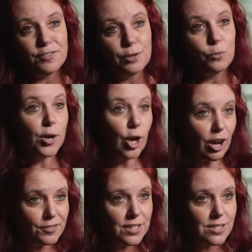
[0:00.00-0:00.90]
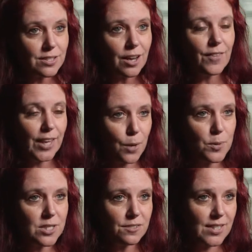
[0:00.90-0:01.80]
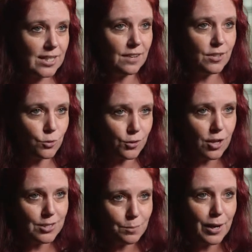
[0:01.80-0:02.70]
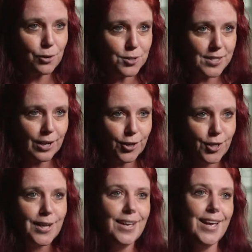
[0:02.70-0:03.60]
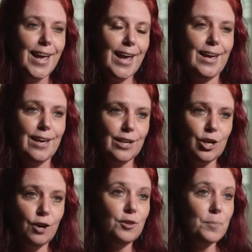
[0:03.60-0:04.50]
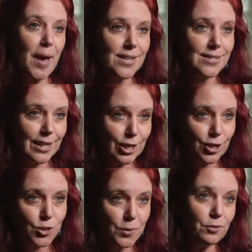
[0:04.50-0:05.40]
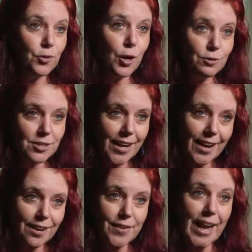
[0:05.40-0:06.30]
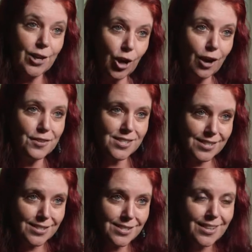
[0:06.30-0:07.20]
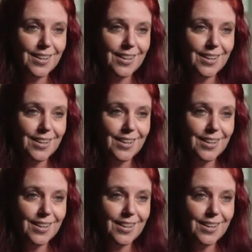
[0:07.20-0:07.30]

in one office on the campus of St. David's North Austin Medical Center. And over the past eight years, we've grown to have eight offices,